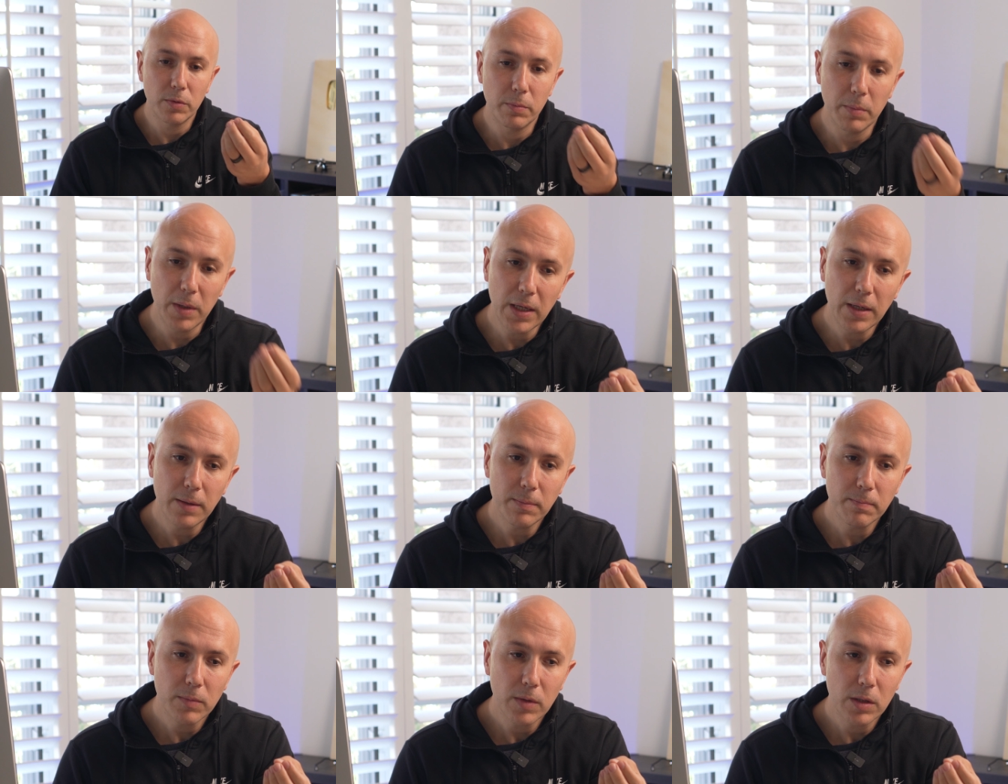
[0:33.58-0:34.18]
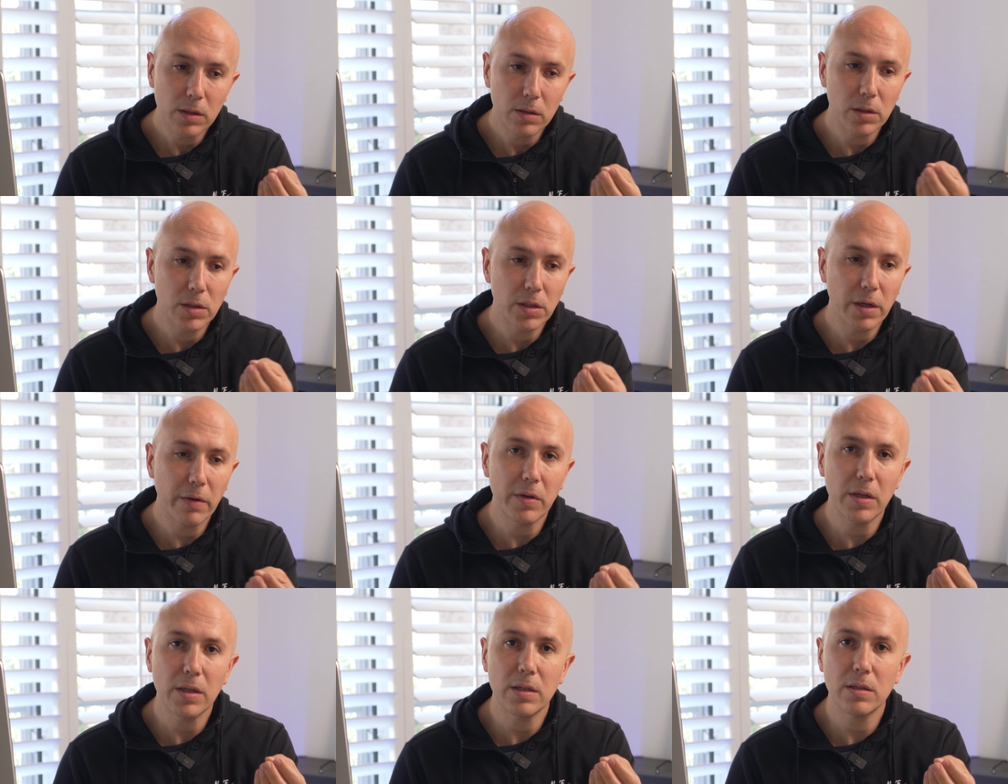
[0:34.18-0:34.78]
To me,
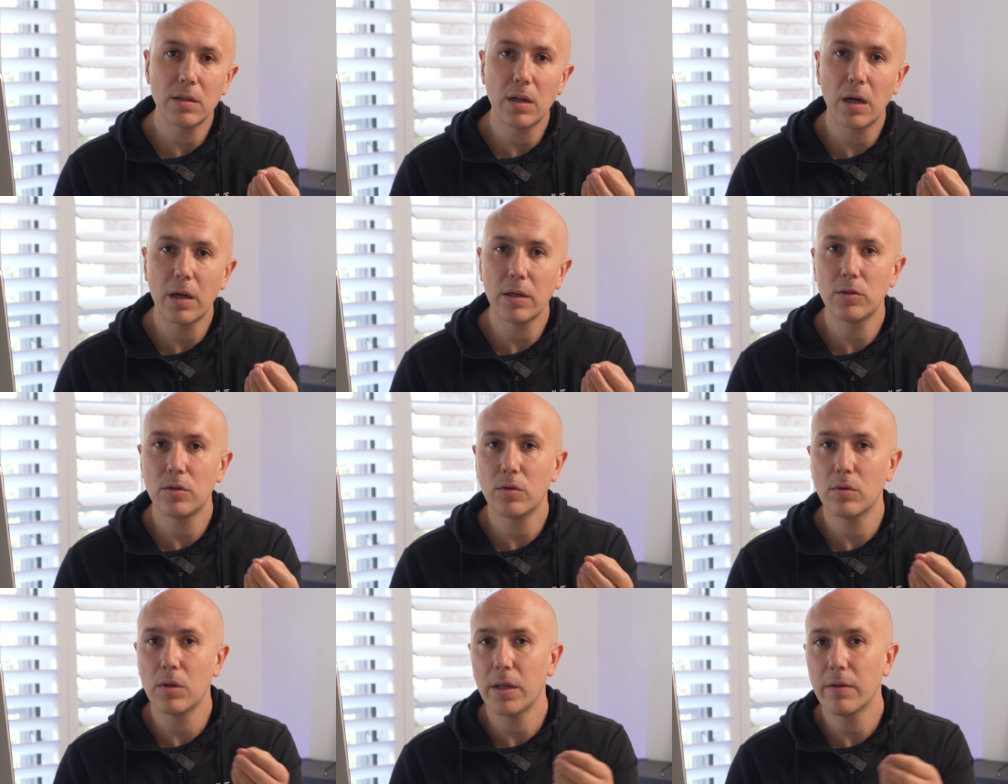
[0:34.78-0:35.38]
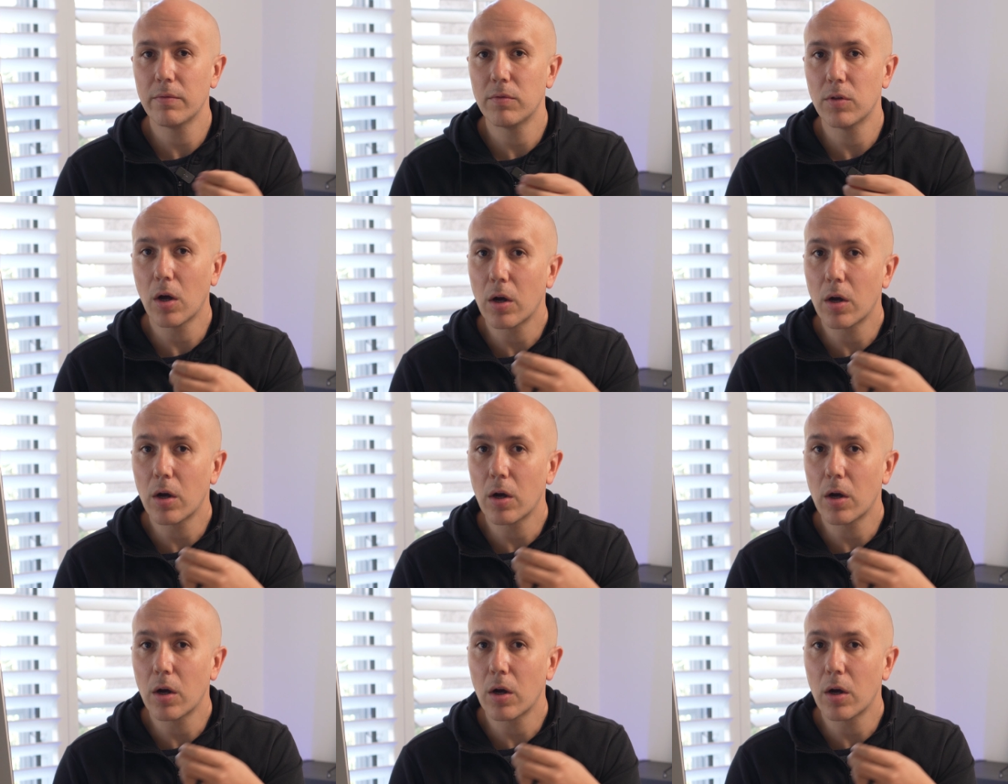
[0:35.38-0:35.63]
longevity is not to live